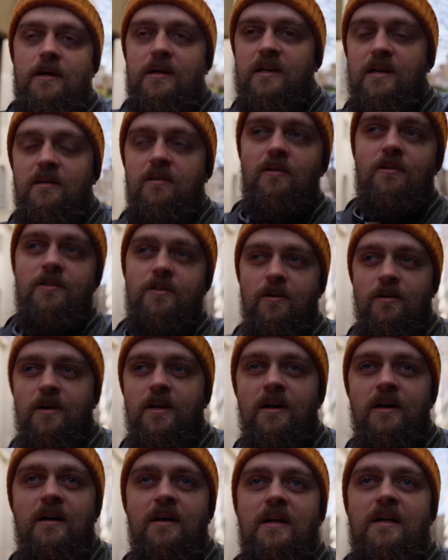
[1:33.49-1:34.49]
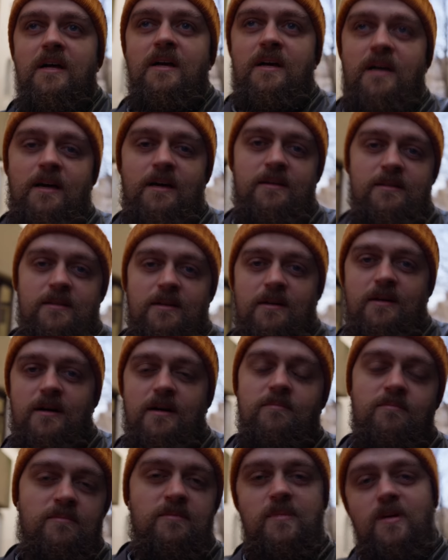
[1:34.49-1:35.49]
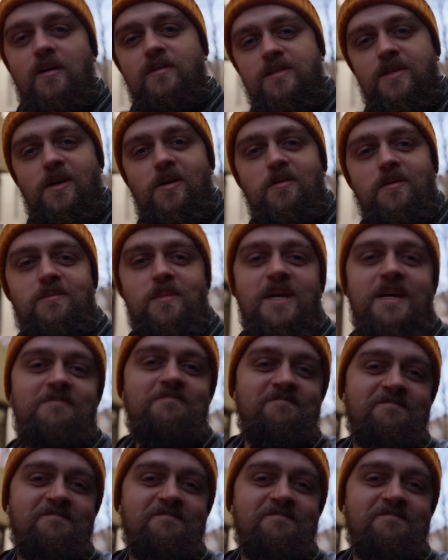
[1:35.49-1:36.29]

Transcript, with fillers: in London and uh, I'll take you with me.